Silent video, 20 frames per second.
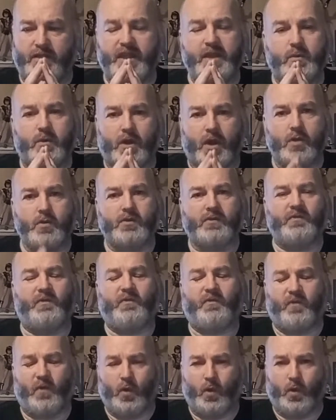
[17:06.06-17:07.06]
were out in
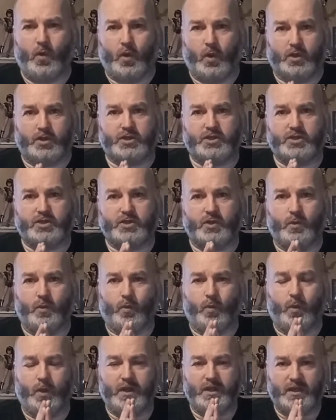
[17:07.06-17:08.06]
force
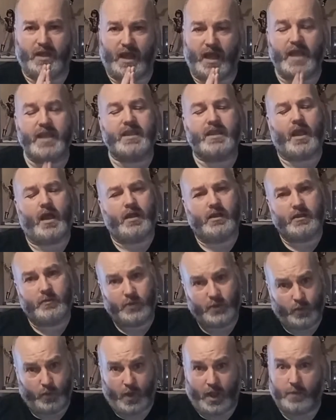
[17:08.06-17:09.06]
with high
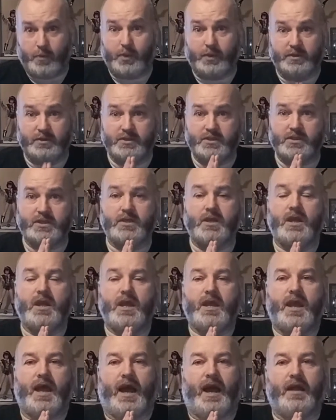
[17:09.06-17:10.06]
caliber weapons,
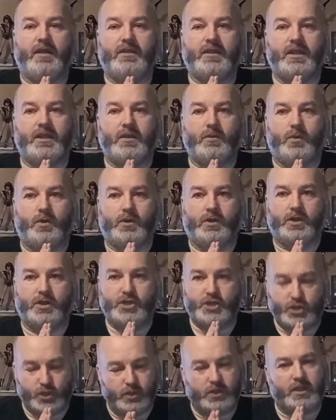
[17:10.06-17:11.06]
and they were
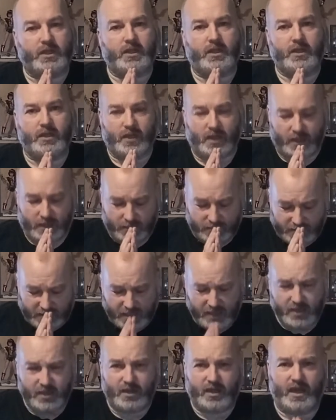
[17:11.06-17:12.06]
shooting and
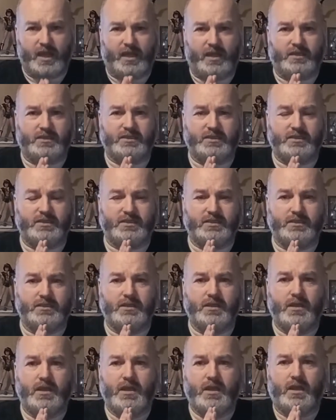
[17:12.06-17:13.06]
tear gassing
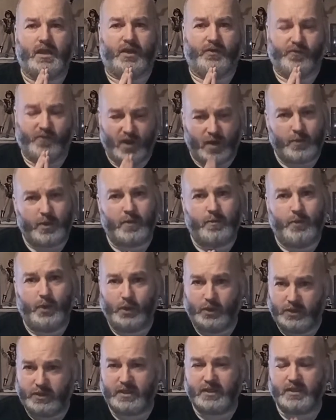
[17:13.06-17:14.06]
and rubber
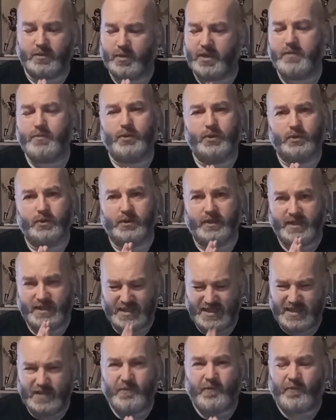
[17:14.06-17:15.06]
bulleting people
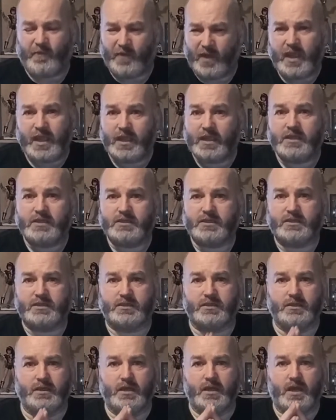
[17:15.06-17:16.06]
in the face,
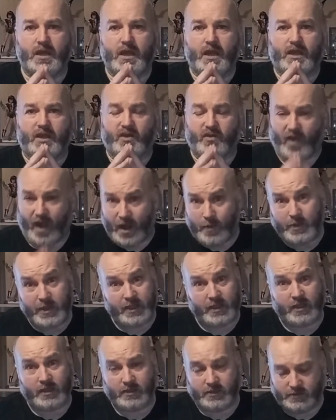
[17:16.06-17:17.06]

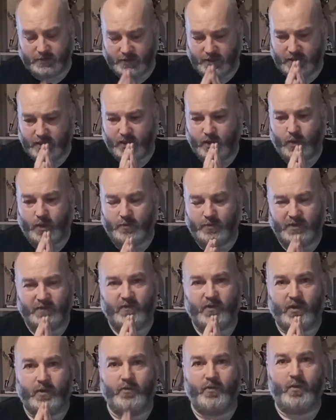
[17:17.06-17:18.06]
grabbing equipment
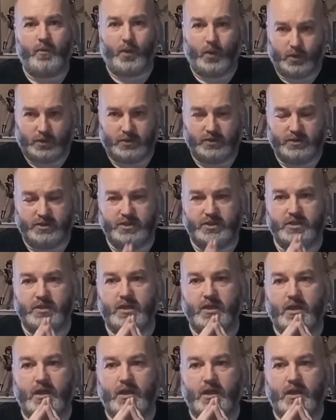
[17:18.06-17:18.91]
from reporters,